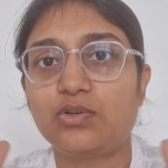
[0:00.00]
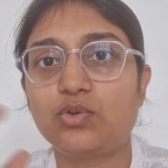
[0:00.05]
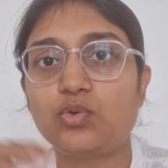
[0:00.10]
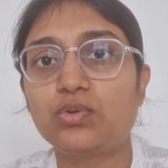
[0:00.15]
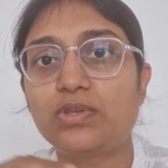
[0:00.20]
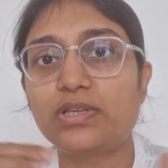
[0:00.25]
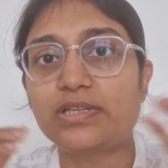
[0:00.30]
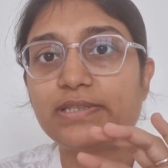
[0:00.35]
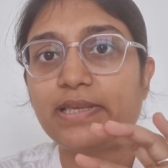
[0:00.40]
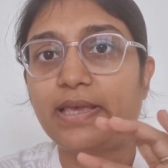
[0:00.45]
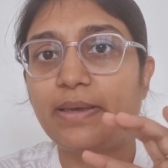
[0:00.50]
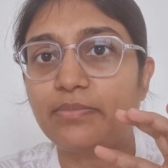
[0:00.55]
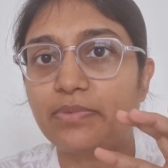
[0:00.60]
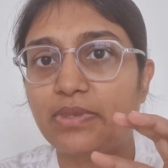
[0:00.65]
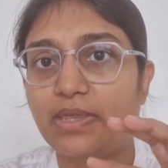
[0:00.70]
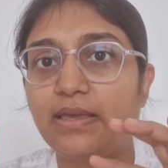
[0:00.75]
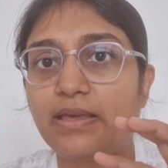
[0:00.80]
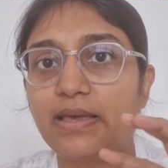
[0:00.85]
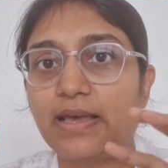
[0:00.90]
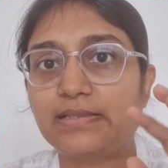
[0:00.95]
do the same
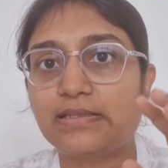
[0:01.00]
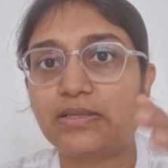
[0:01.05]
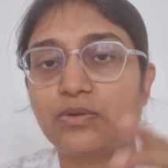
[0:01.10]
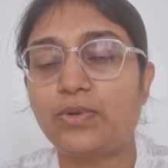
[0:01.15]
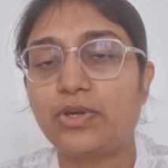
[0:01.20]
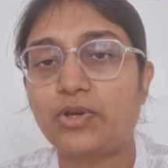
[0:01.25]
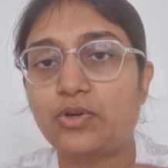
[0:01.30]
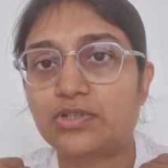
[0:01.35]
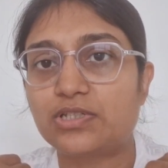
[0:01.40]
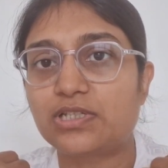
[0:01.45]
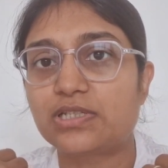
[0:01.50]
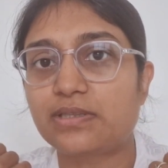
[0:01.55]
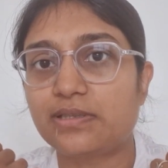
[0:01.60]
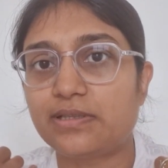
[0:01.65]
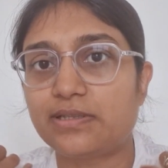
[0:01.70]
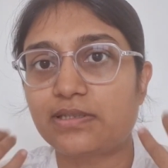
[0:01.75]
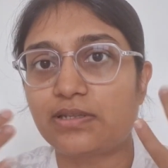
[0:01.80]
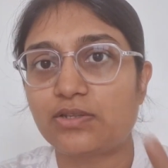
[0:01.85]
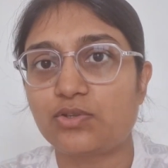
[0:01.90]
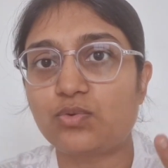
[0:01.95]
thing, as in we could just
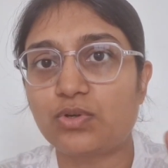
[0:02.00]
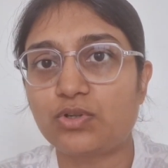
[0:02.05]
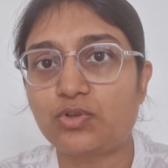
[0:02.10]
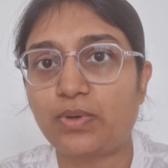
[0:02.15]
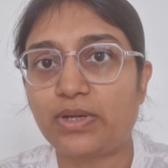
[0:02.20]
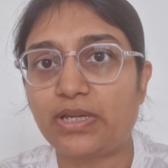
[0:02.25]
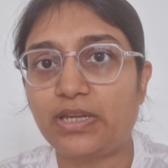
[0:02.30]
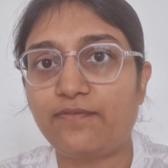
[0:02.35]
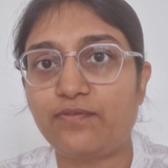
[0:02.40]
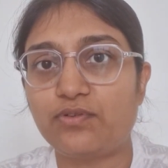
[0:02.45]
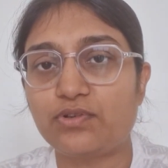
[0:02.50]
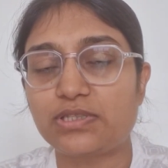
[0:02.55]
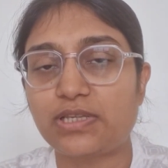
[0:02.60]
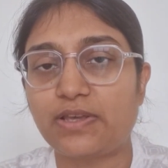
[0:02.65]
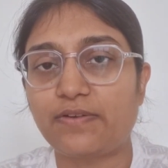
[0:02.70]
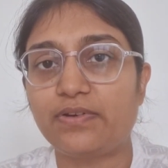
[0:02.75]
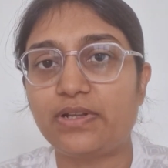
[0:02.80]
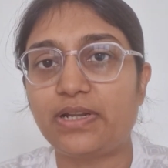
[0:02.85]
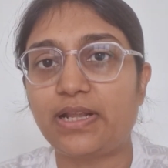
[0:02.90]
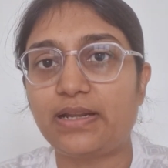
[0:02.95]
listen to it
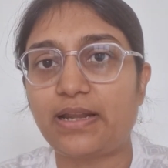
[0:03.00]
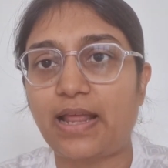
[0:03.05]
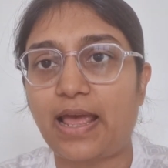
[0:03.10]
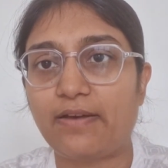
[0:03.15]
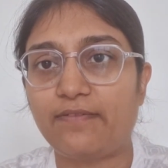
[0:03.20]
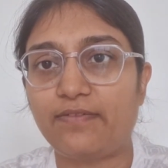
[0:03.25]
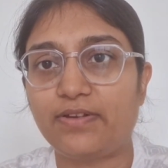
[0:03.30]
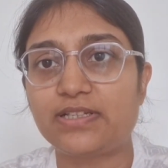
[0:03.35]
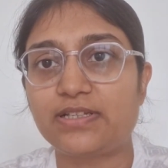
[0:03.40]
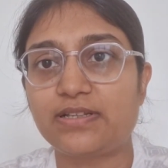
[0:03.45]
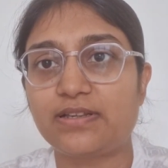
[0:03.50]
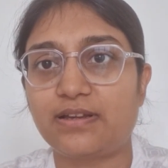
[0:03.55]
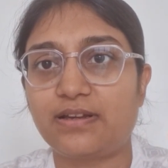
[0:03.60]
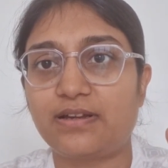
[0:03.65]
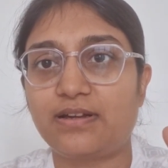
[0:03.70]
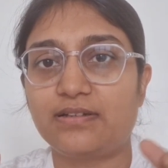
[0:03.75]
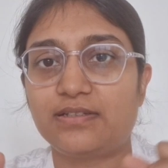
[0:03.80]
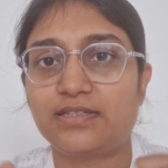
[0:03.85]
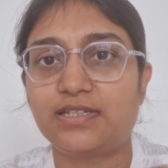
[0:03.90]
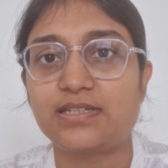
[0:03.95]
24/7 and have it
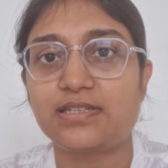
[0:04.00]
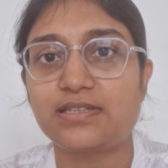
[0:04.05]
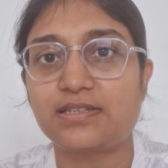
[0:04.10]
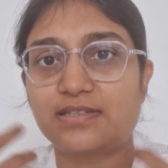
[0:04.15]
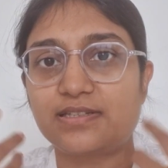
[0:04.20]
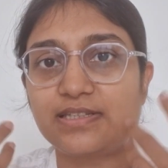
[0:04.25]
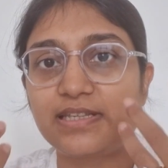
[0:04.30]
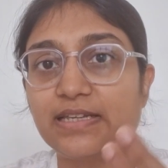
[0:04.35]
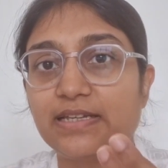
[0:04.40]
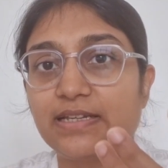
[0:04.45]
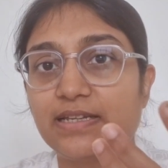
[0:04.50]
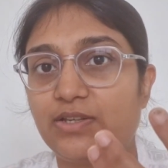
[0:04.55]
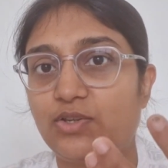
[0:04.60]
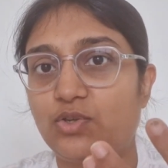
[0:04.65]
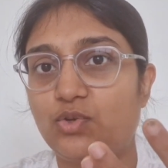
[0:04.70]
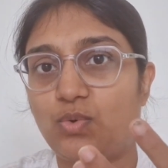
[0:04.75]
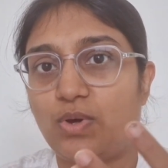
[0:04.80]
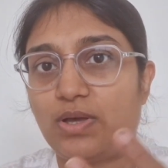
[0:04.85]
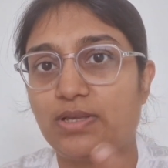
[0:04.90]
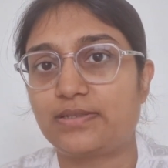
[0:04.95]
just sink
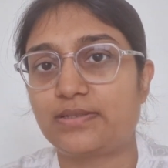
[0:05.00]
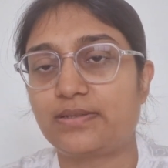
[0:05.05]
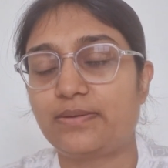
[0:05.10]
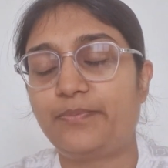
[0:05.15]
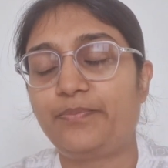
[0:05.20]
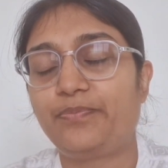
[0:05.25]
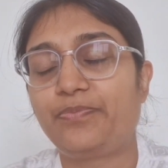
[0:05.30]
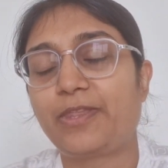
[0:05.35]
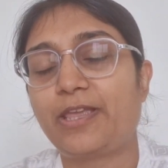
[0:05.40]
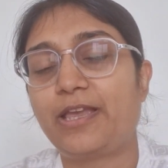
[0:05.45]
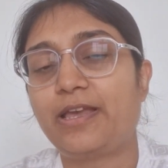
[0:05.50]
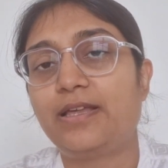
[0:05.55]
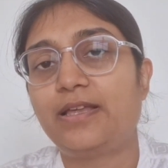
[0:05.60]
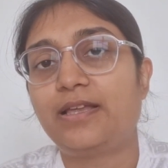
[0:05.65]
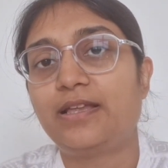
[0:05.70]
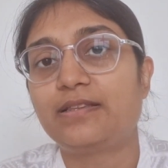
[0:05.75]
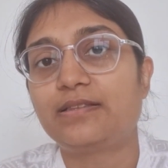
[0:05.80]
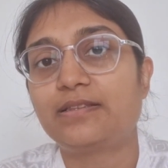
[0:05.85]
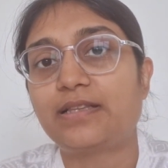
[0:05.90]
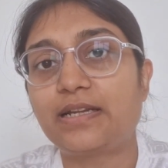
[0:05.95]
into us.
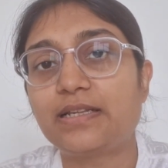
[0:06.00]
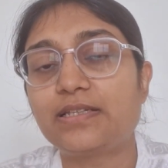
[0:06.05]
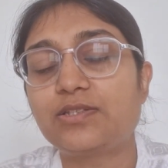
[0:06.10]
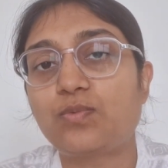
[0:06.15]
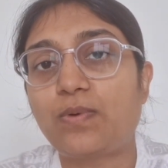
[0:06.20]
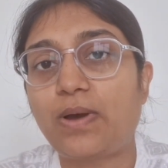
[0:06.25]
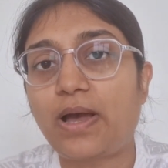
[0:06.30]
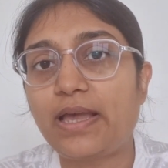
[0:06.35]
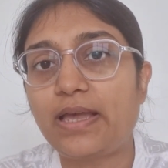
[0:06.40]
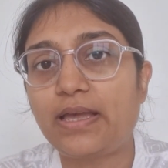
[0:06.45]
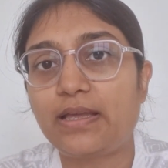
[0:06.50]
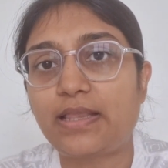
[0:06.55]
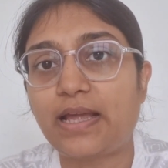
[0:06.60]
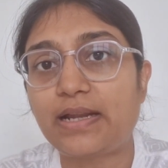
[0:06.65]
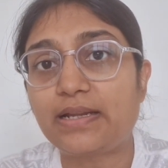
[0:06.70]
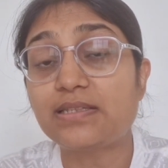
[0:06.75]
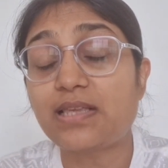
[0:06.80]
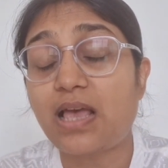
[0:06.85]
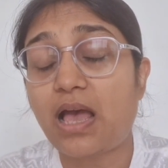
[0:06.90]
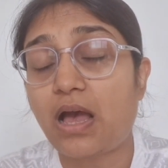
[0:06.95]
That
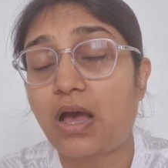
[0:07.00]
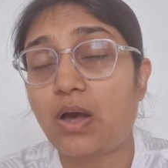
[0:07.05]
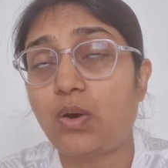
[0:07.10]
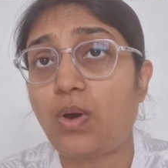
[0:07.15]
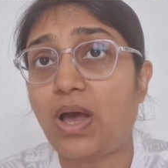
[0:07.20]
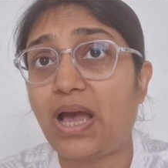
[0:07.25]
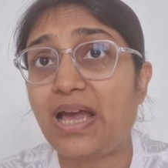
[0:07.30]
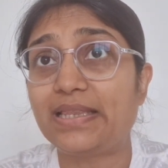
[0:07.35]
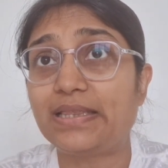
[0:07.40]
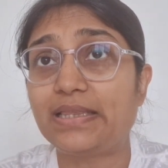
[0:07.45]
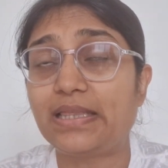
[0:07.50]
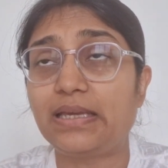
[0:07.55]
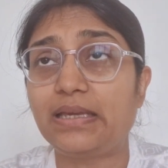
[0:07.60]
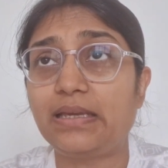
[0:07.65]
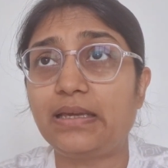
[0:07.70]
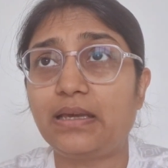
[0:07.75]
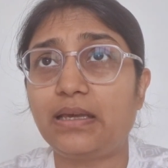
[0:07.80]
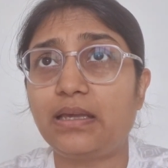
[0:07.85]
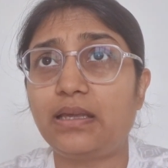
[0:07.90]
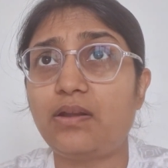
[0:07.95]
is how I
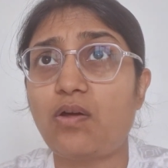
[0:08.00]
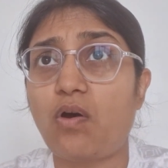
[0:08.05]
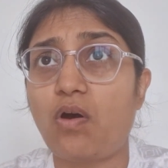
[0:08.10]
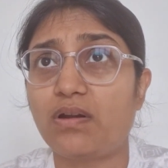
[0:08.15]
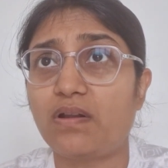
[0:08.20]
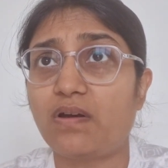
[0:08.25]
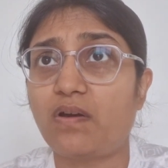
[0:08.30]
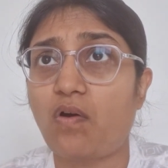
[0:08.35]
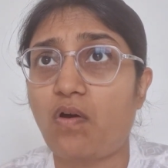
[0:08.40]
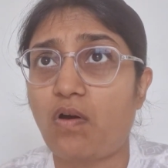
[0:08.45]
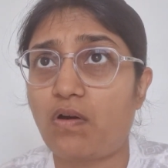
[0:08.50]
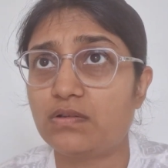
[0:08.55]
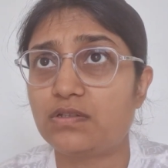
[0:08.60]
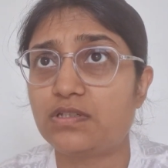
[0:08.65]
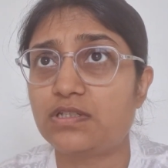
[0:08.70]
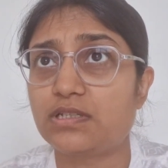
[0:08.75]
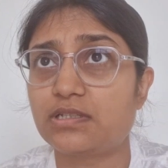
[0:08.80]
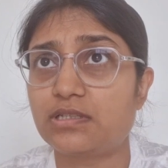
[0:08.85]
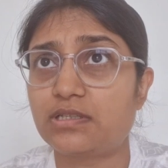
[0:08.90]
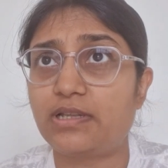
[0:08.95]
think on a
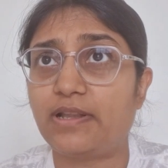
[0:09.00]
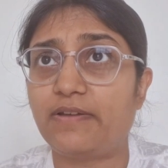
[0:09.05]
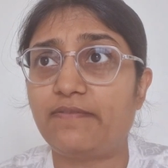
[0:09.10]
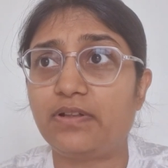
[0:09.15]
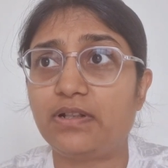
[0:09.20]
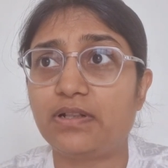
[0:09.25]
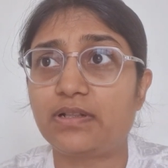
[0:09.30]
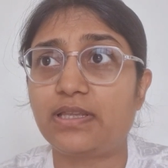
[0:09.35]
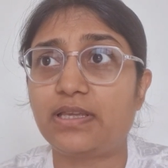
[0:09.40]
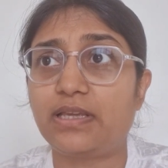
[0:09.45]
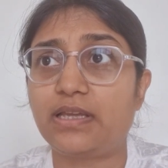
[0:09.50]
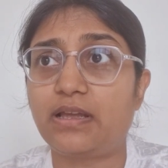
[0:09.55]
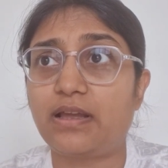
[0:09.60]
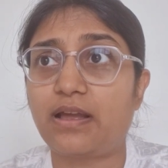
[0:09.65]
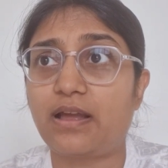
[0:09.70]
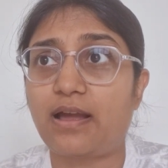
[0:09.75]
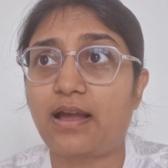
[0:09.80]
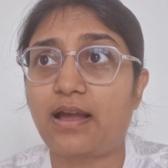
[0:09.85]
conscious level, the